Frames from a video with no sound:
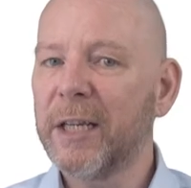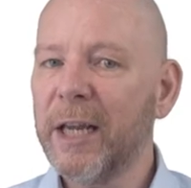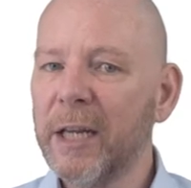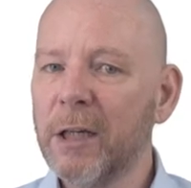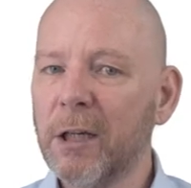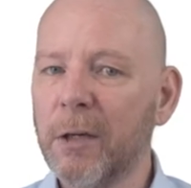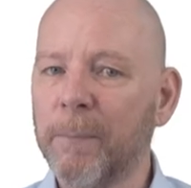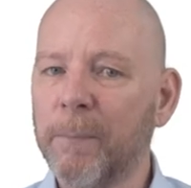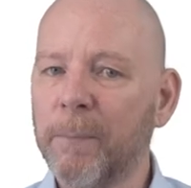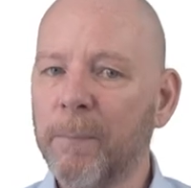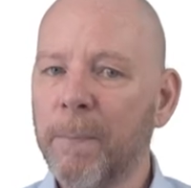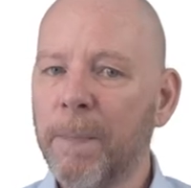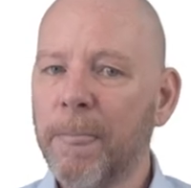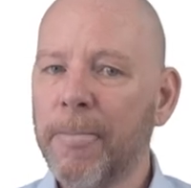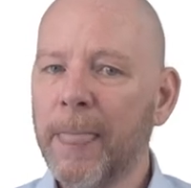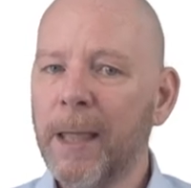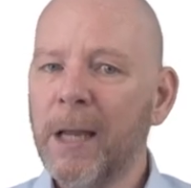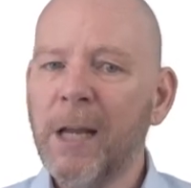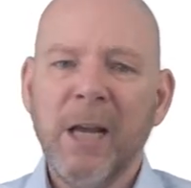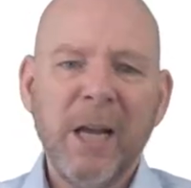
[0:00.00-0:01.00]
Kingdom.
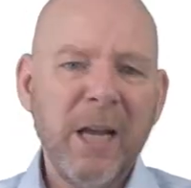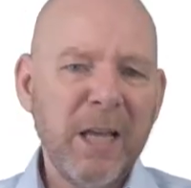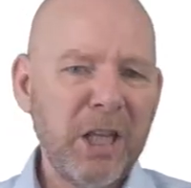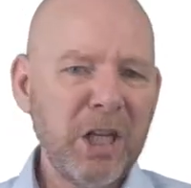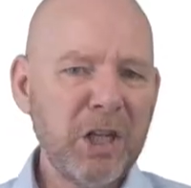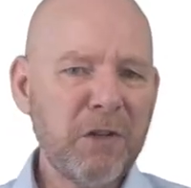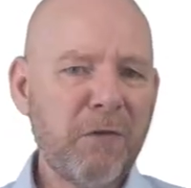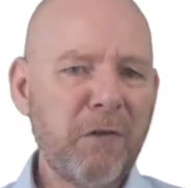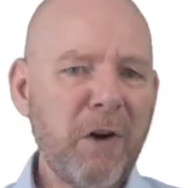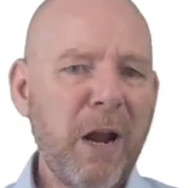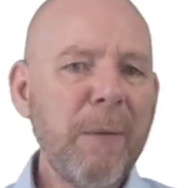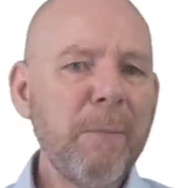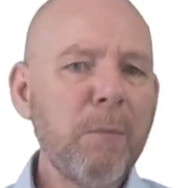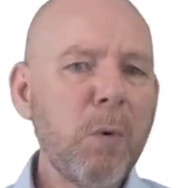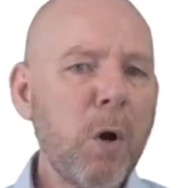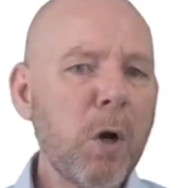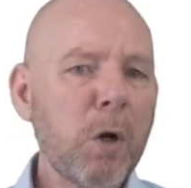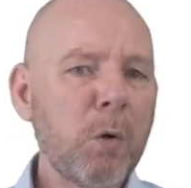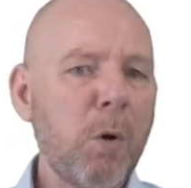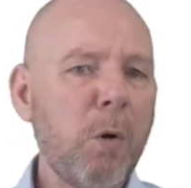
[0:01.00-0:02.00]
This
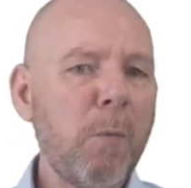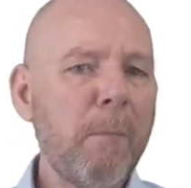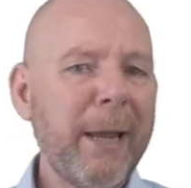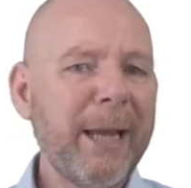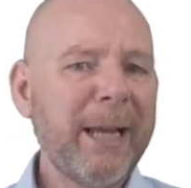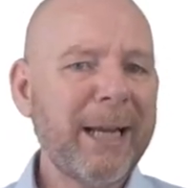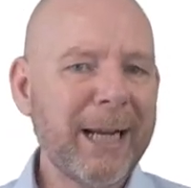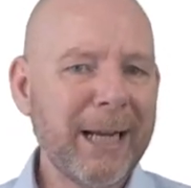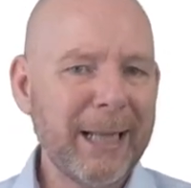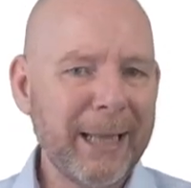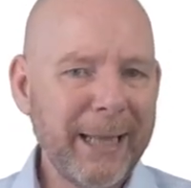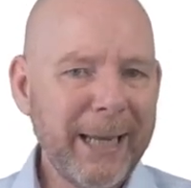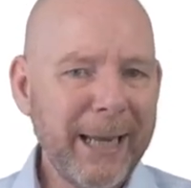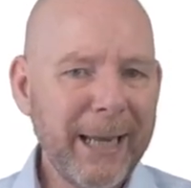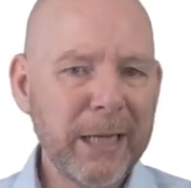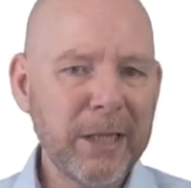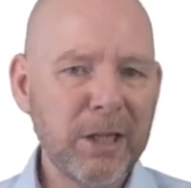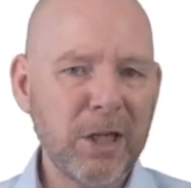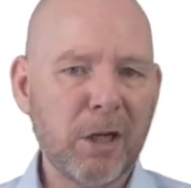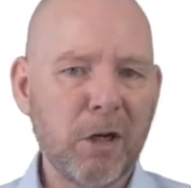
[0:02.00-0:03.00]
framework will make
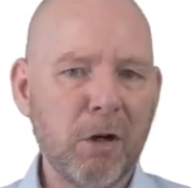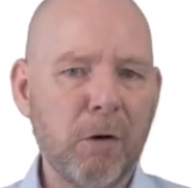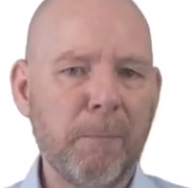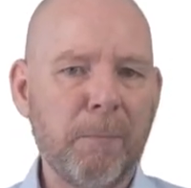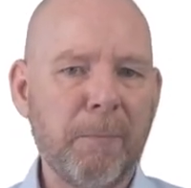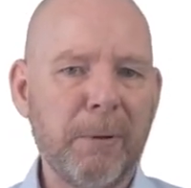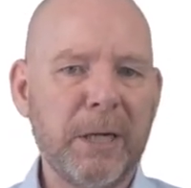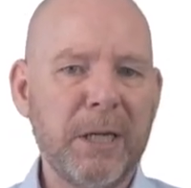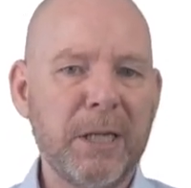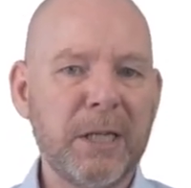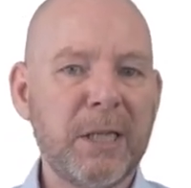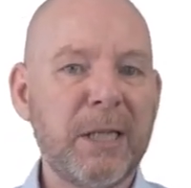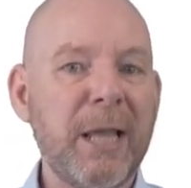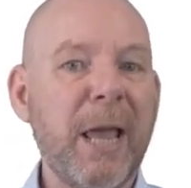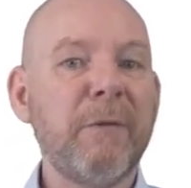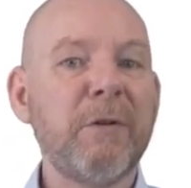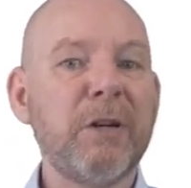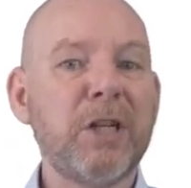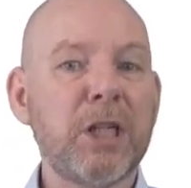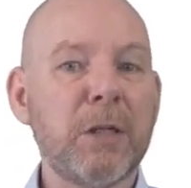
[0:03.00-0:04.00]
clear to companies
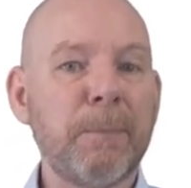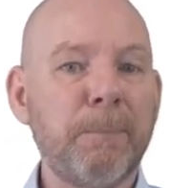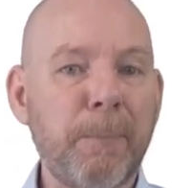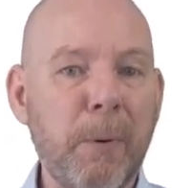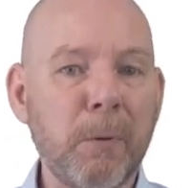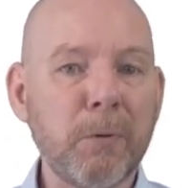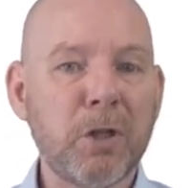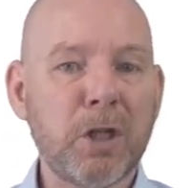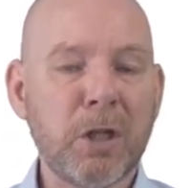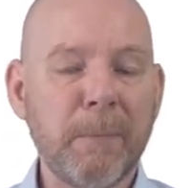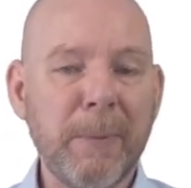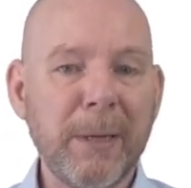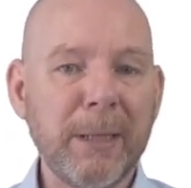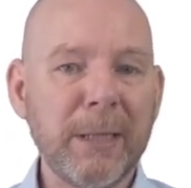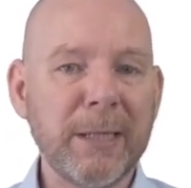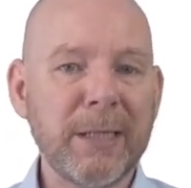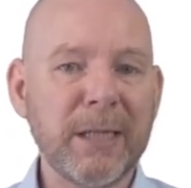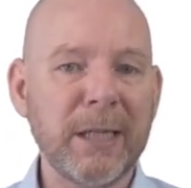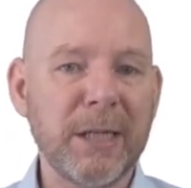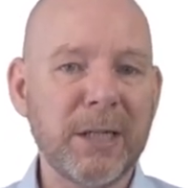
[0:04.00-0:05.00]
their
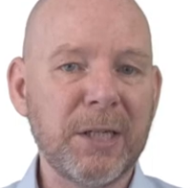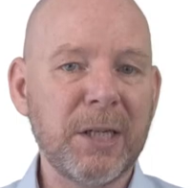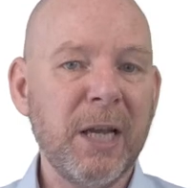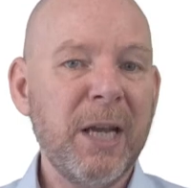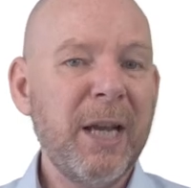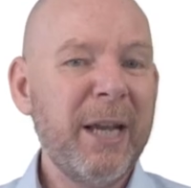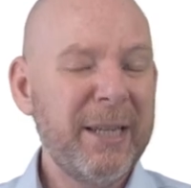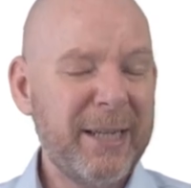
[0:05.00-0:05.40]
responsibilities